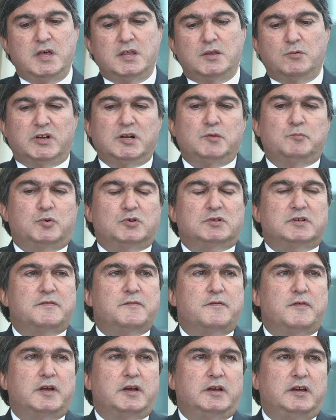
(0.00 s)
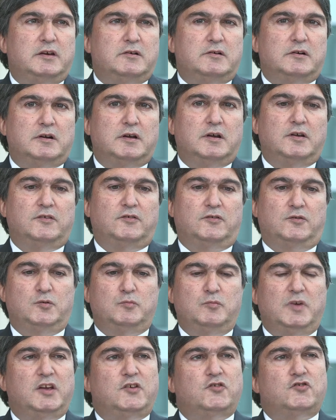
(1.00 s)
The one important thing here is to
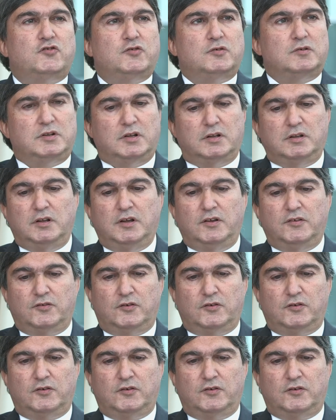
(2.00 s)
make sure that this